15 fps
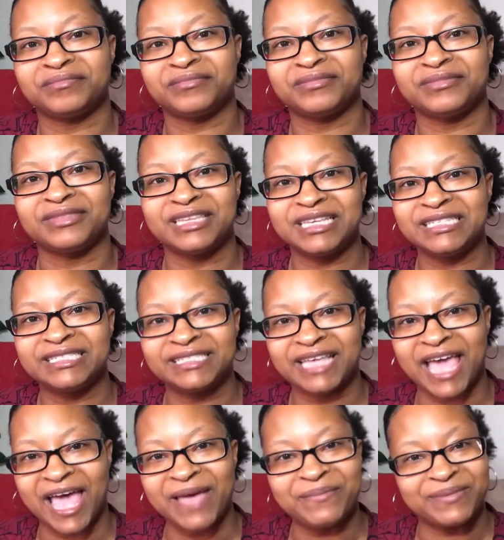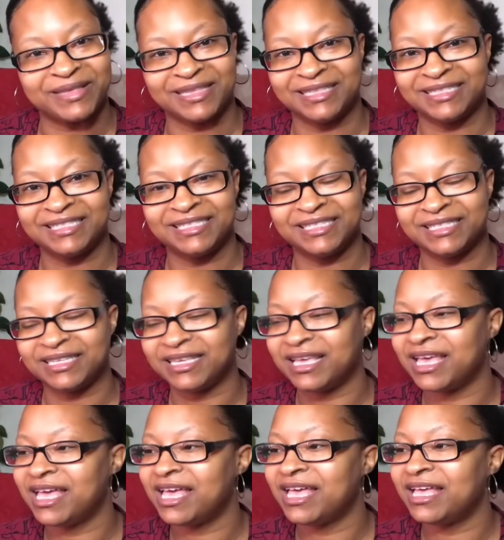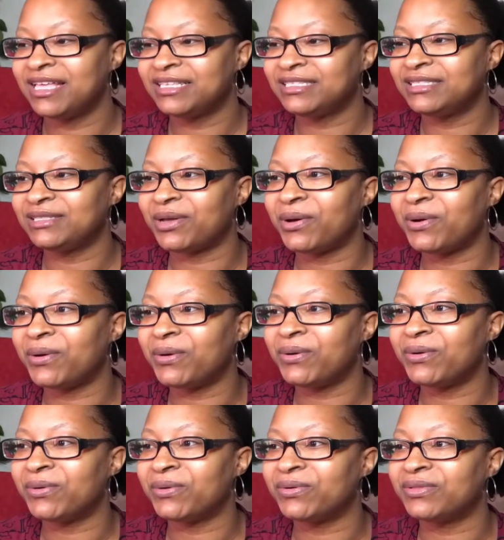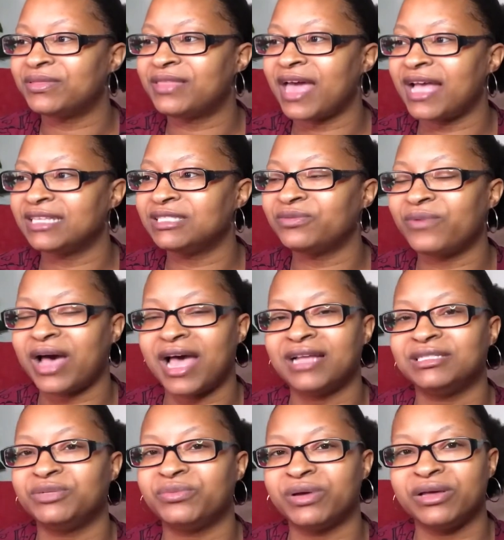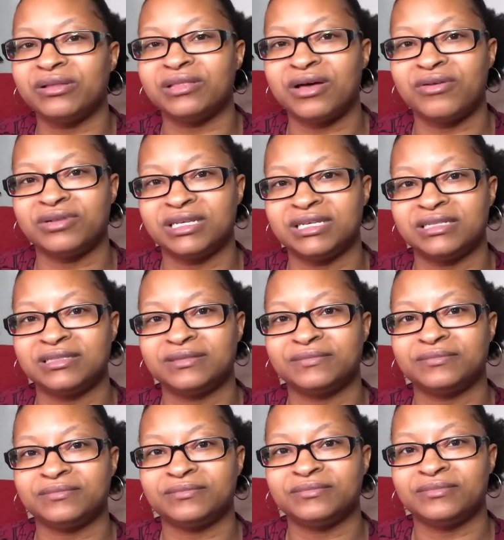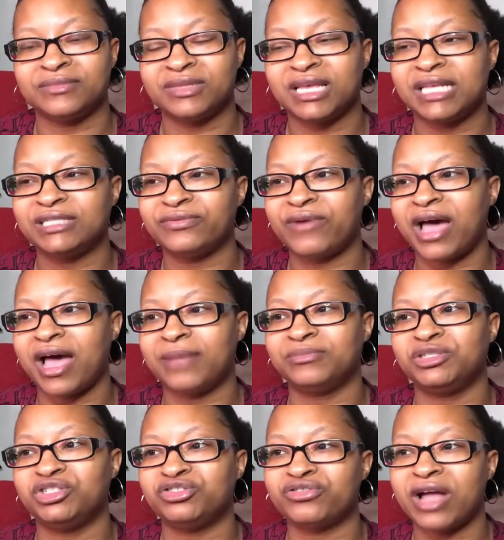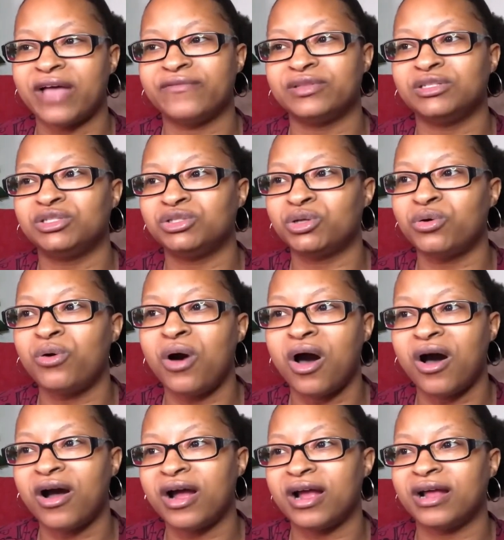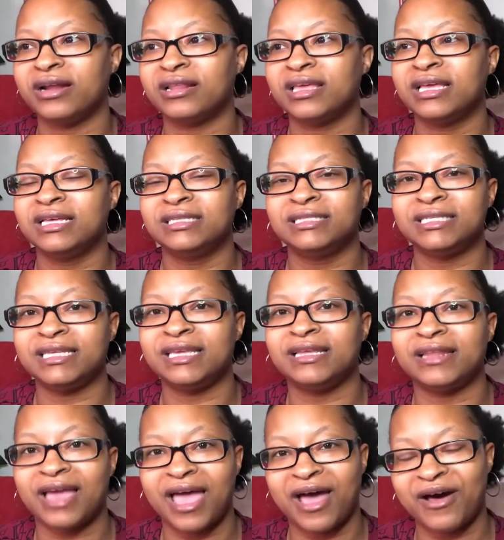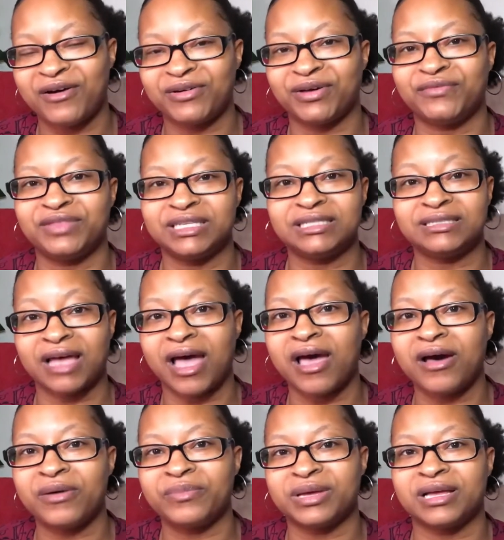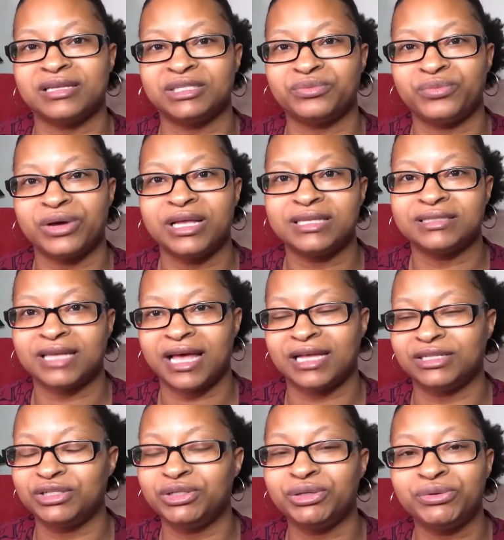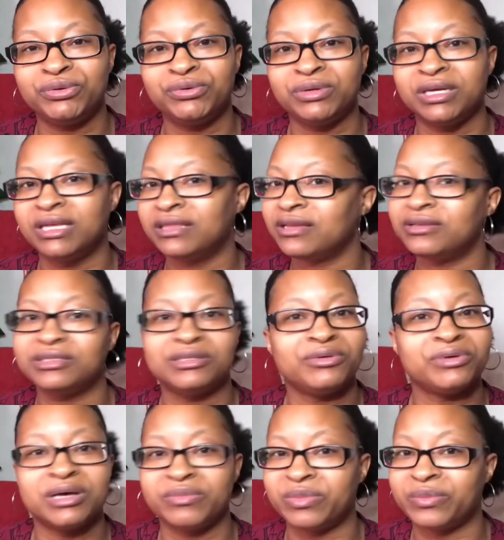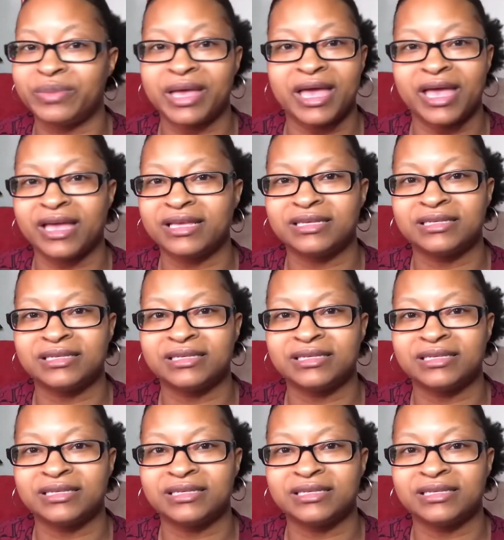This happens. So that's why I dwell on it. That's why I'm striving so hard to get out of this town, because once I do, there's no coming back.